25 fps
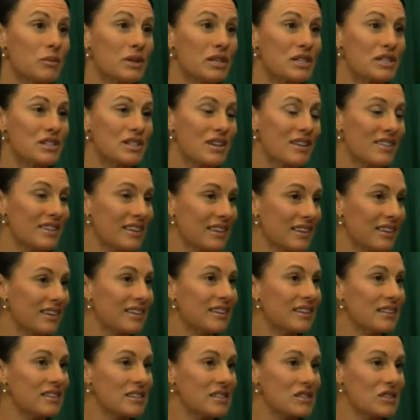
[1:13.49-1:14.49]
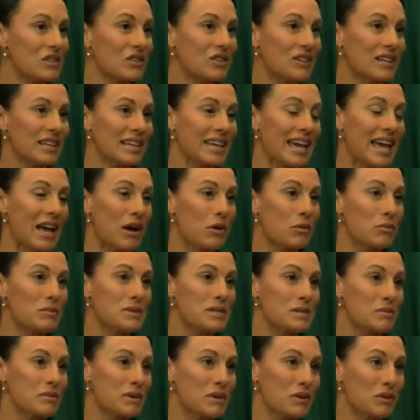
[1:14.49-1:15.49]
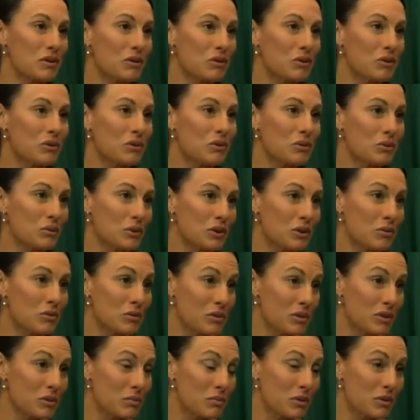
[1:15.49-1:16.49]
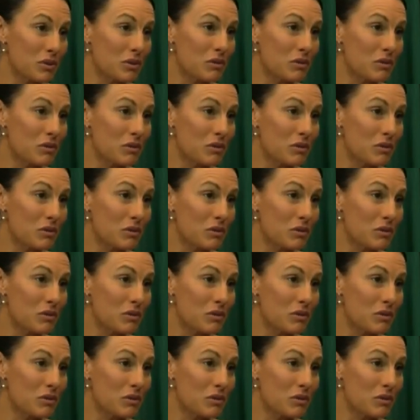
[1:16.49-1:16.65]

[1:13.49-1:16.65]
which I think certainly helps with the birth